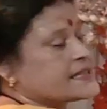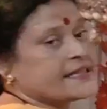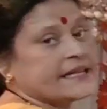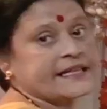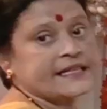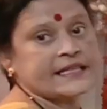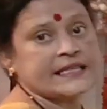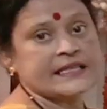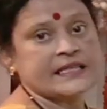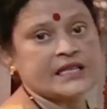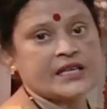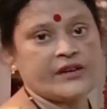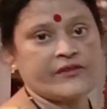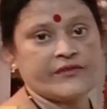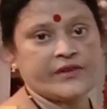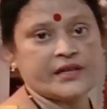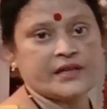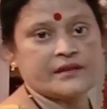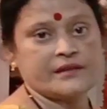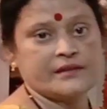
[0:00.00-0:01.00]
sets
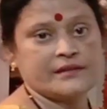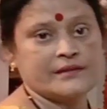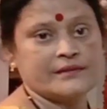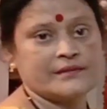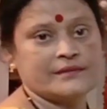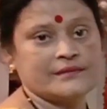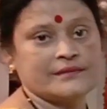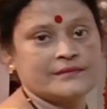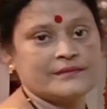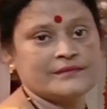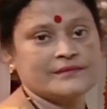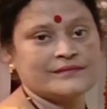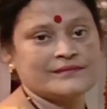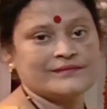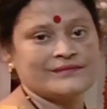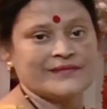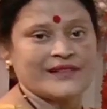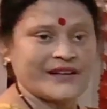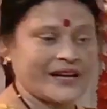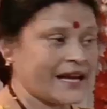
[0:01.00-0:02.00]
given.
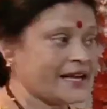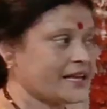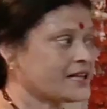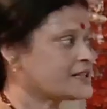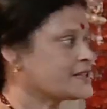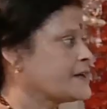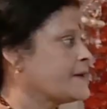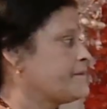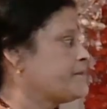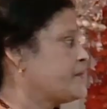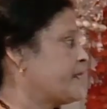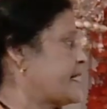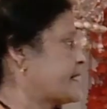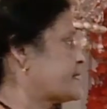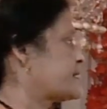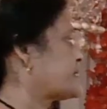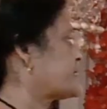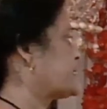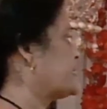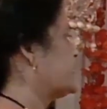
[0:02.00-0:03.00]
Right?
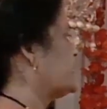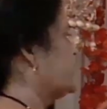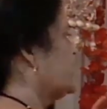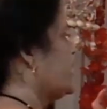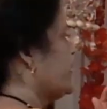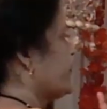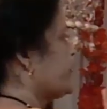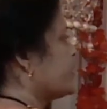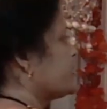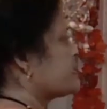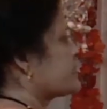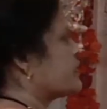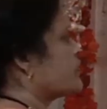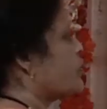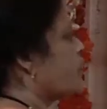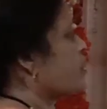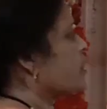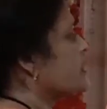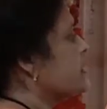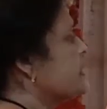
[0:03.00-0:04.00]
Next. These are
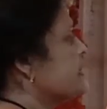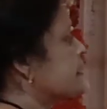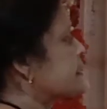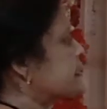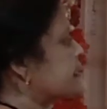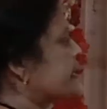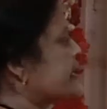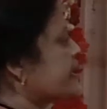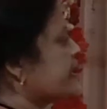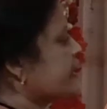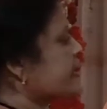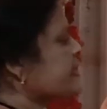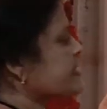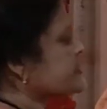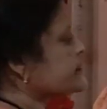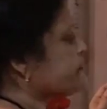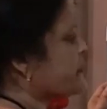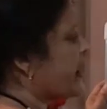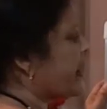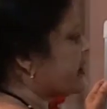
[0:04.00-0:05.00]
all
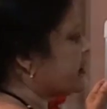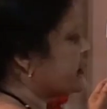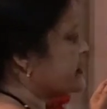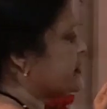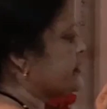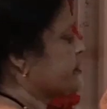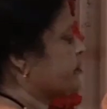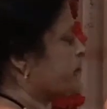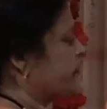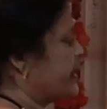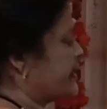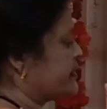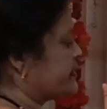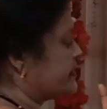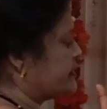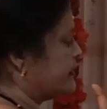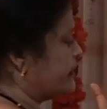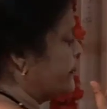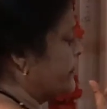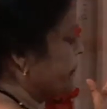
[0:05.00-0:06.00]
series parallel
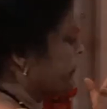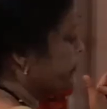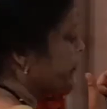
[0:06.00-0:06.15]
numerical.